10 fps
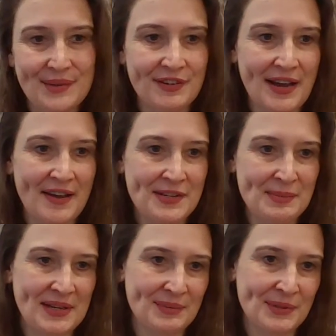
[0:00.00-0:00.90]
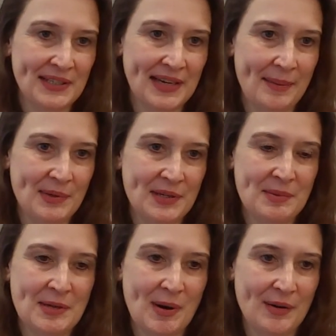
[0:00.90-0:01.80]
for having me. I'm really happy to
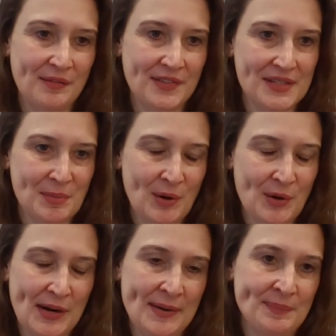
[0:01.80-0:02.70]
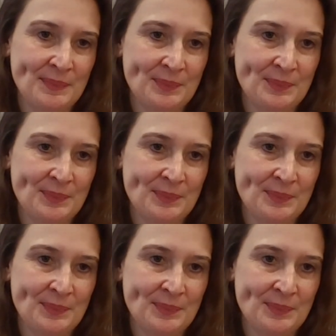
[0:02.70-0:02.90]
be a part of this program.